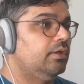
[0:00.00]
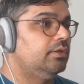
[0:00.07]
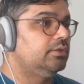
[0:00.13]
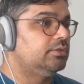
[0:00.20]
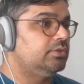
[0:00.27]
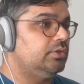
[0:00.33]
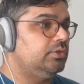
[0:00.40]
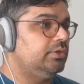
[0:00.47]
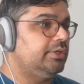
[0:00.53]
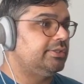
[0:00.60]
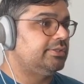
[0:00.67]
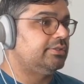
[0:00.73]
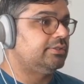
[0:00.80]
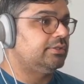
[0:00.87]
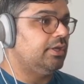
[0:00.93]
So
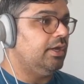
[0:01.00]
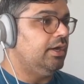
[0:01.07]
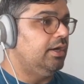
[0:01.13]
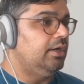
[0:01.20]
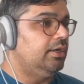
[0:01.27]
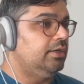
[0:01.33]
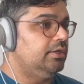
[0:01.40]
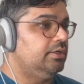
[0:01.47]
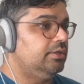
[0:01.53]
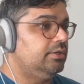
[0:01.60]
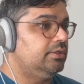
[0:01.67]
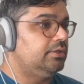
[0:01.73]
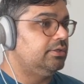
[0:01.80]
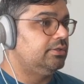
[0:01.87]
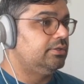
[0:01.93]
let's,
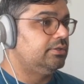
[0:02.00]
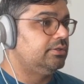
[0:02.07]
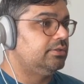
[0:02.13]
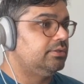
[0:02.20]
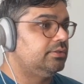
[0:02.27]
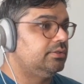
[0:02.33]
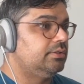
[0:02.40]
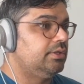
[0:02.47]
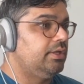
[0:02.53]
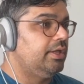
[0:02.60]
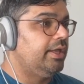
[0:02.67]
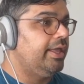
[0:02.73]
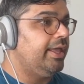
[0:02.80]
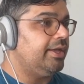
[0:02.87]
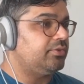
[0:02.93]

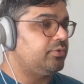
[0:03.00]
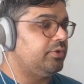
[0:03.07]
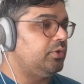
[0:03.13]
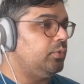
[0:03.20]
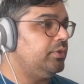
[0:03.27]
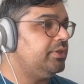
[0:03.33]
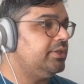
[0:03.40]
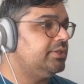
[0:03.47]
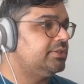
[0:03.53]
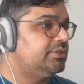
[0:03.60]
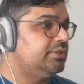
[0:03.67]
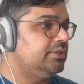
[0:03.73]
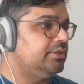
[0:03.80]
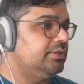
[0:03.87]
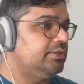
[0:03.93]
yeah, so I don't want these
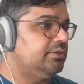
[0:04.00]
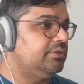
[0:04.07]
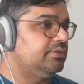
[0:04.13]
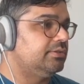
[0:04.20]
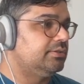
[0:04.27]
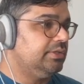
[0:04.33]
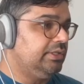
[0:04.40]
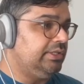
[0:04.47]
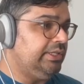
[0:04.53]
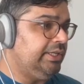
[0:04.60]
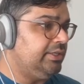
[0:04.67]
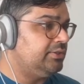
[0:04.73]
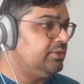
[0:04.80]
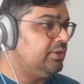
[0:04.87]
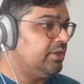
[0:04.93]
to leak
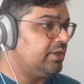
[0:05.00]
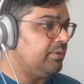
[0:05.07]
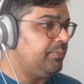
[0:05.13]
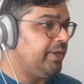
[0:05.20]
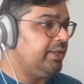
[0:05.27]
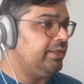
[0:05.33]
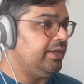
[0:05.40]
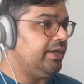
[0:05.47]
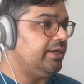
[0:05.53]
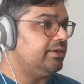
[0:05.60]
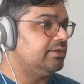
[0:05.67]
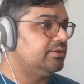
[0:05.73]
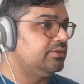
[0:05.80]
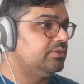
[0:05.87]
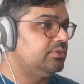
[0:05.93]
to the command line.
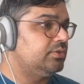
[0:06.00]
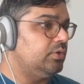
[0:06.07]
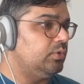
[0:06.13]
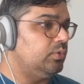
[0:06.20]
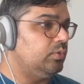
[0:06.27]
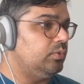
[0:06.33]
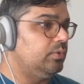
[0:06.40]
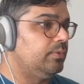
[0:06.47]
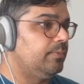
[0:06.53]
So